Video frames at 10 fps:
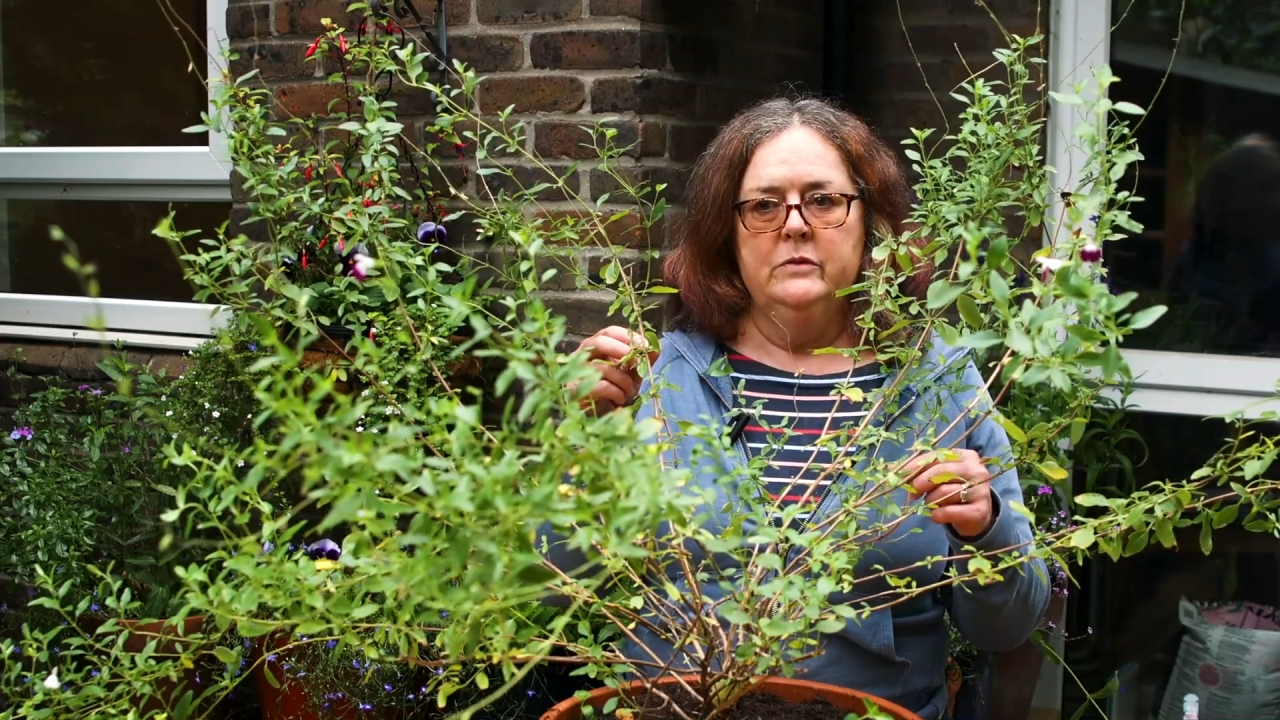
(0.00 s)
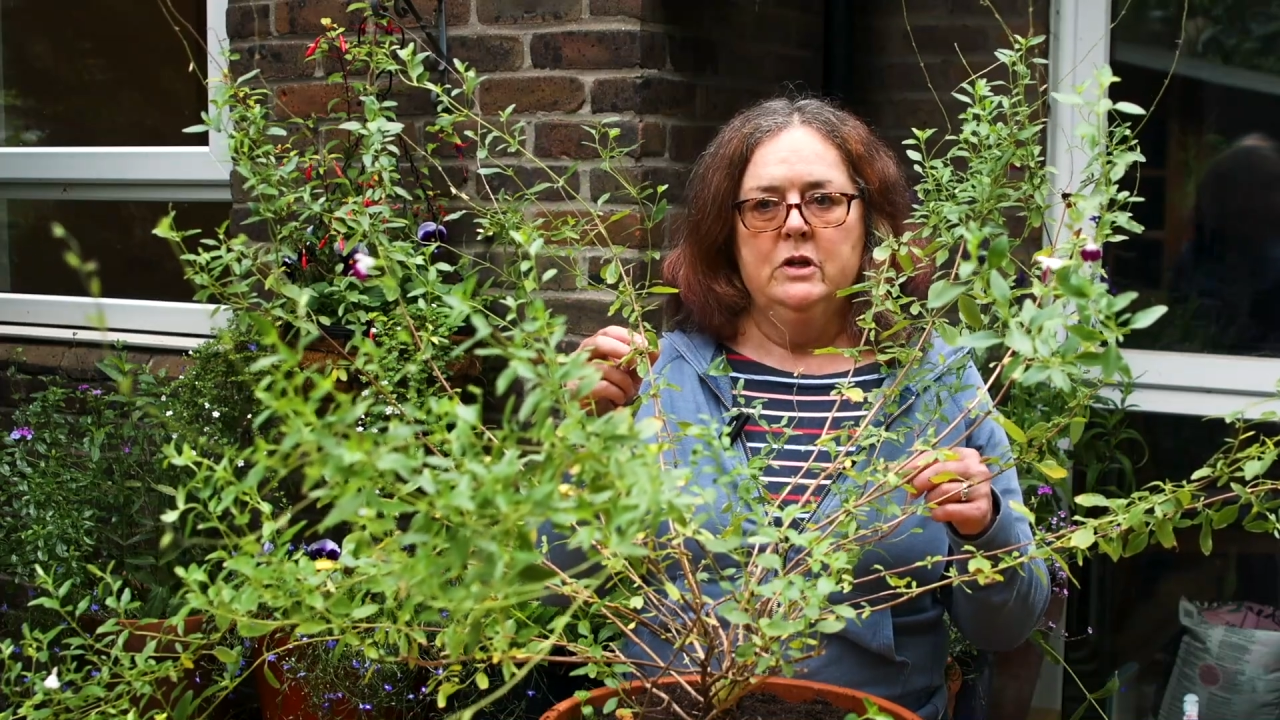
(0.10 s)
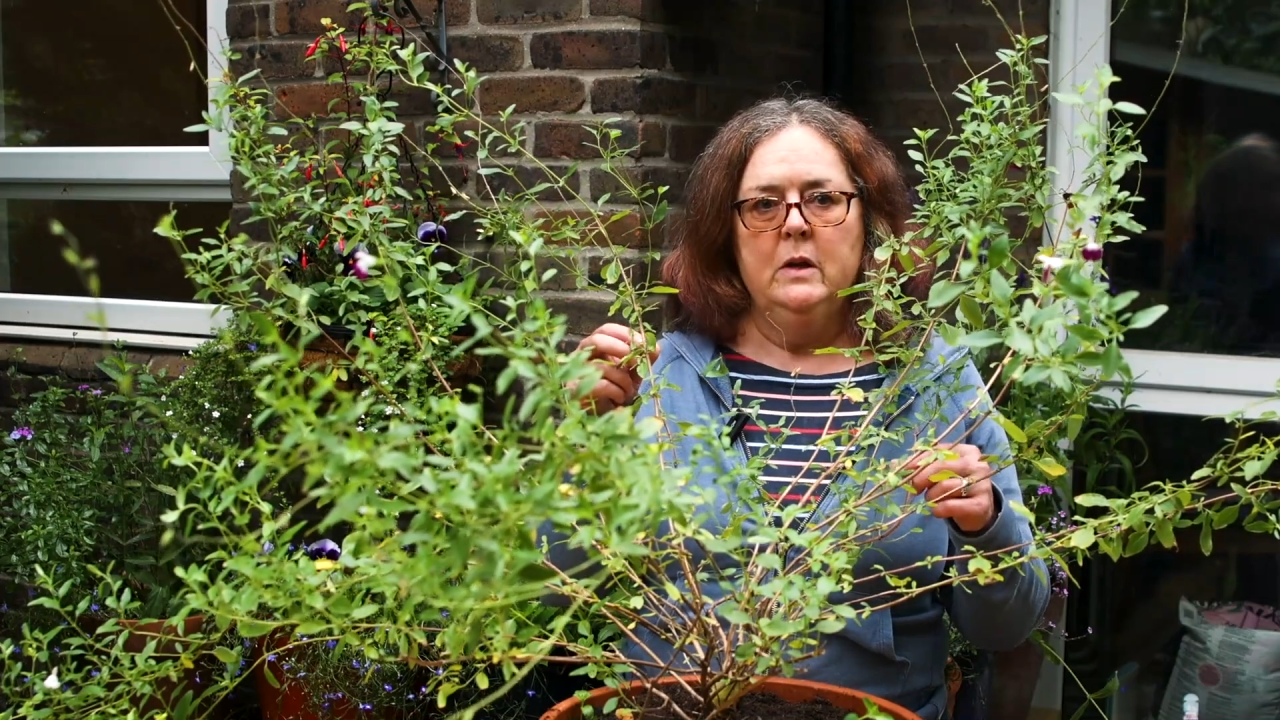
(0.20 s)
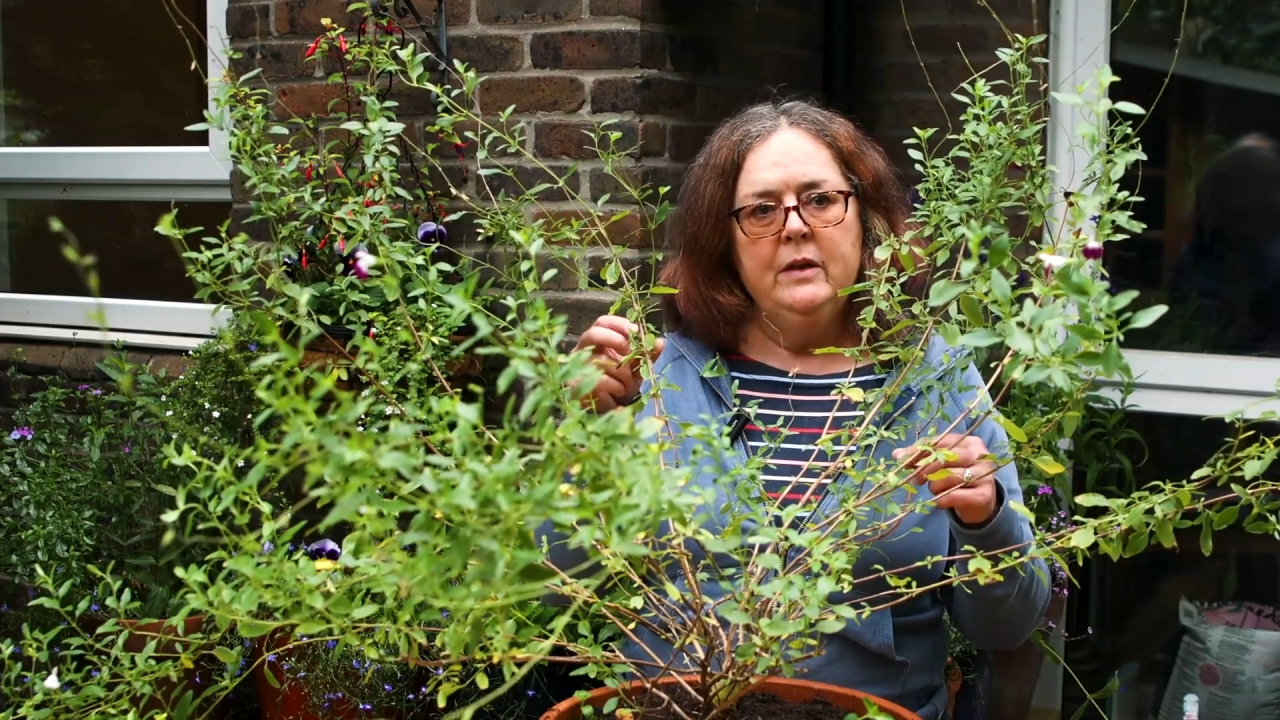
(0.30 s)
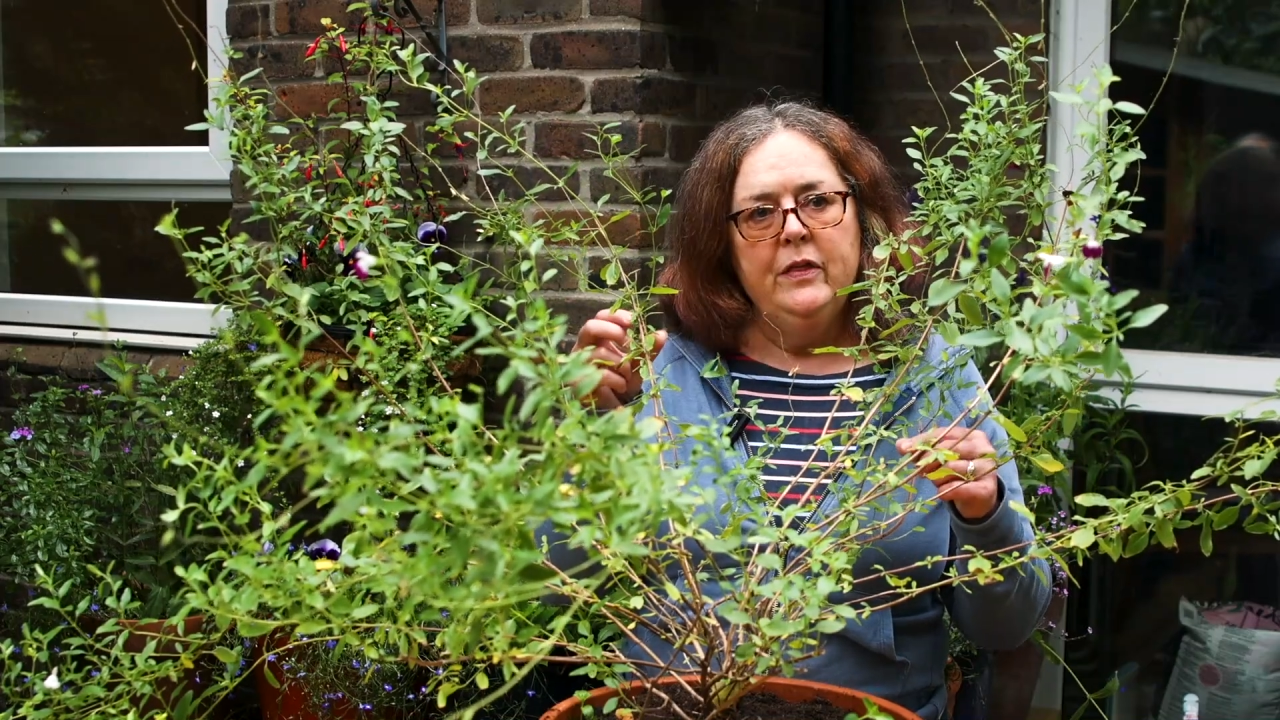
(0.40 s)

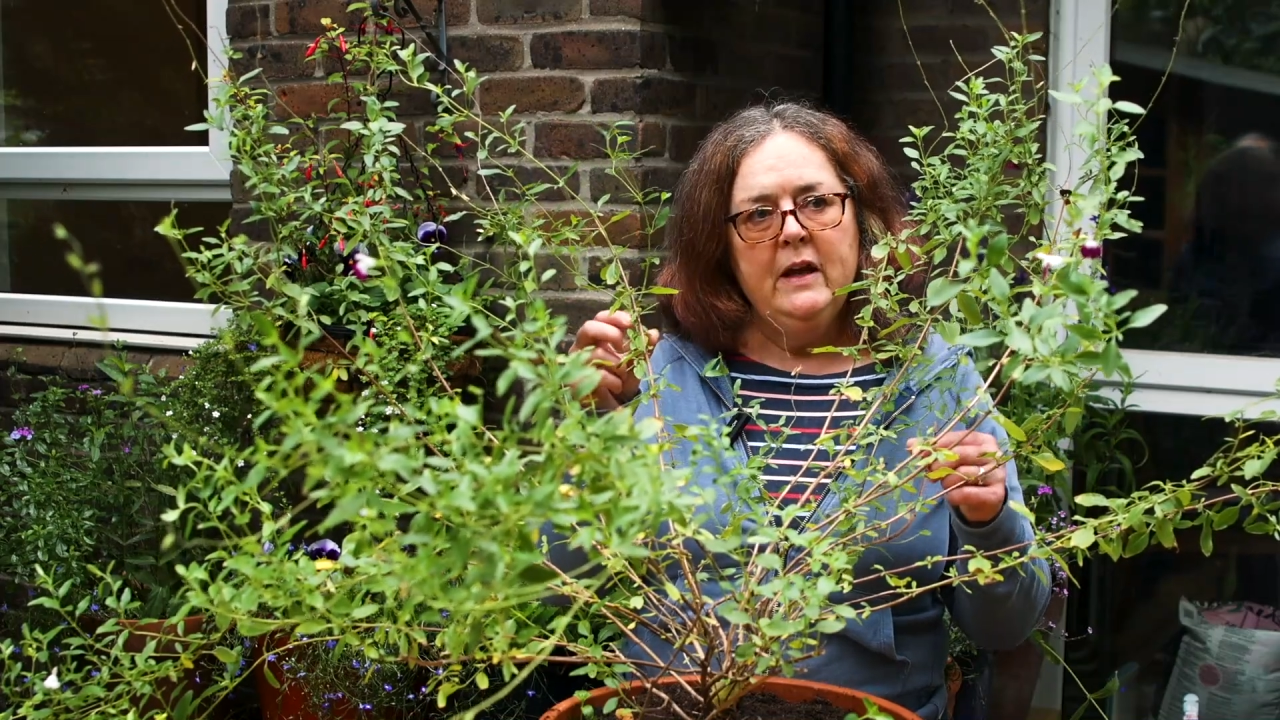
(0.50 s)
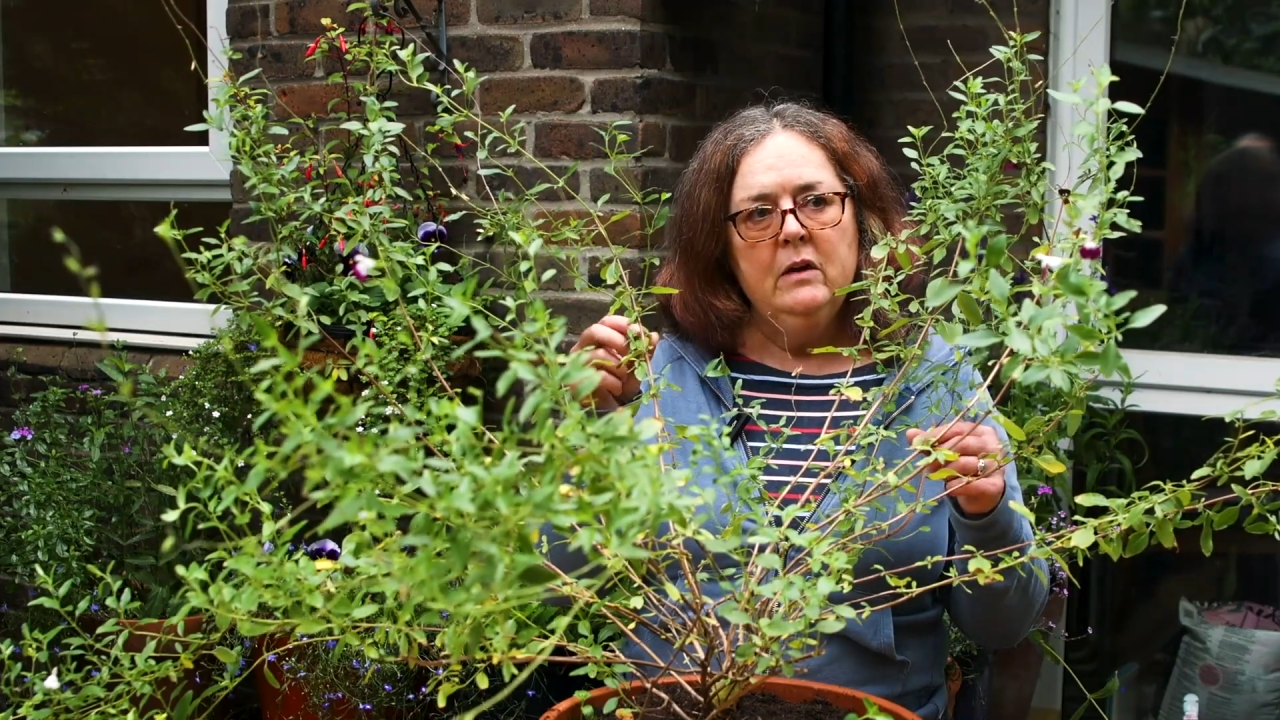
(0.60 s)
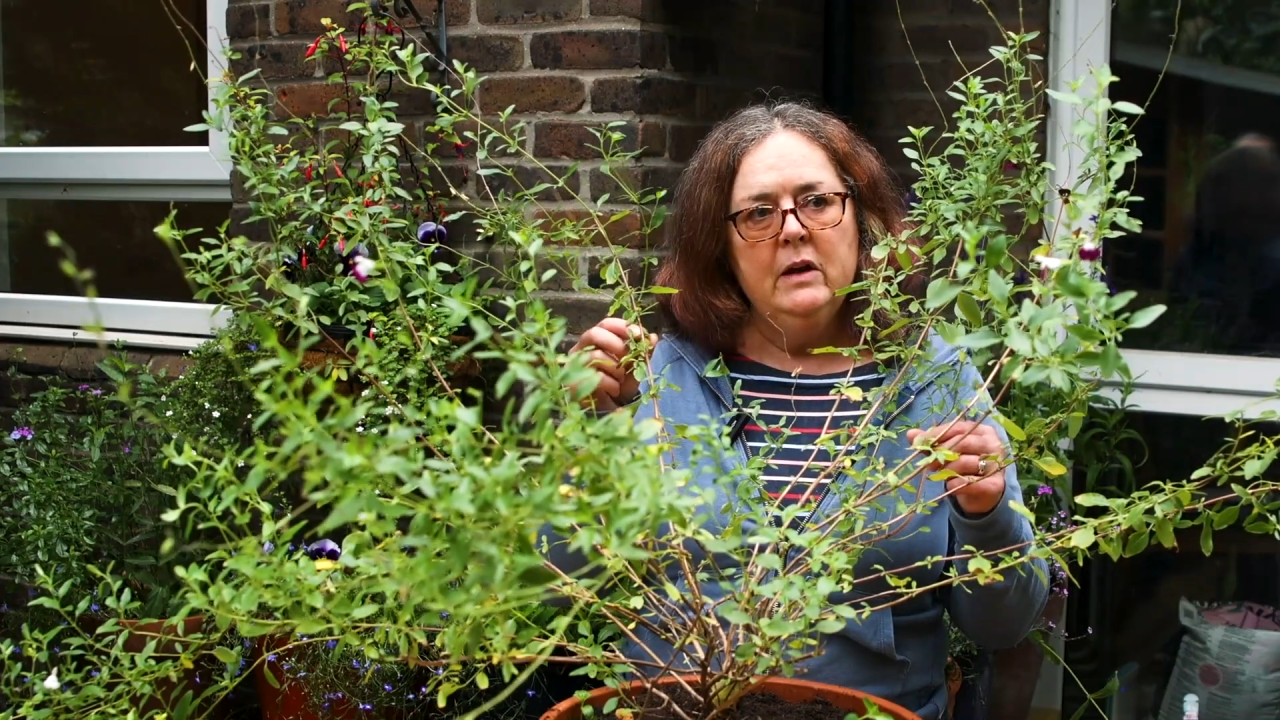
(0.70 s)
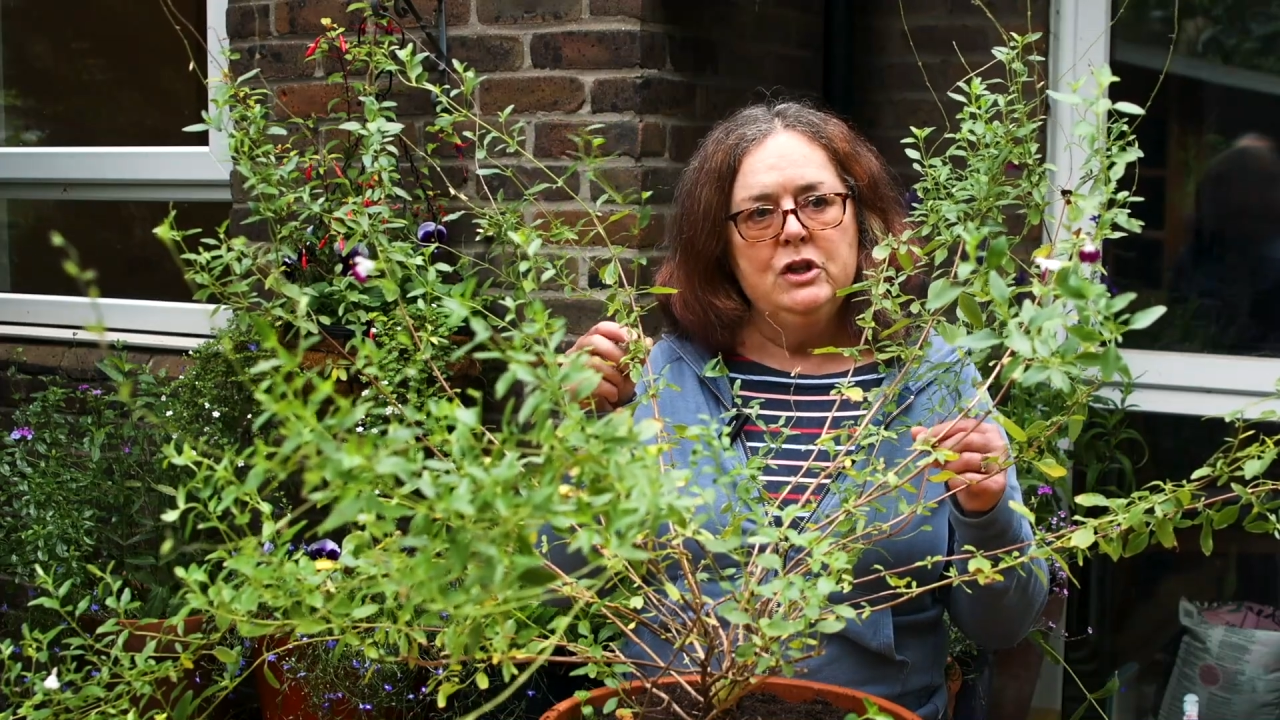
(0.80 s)
So in theory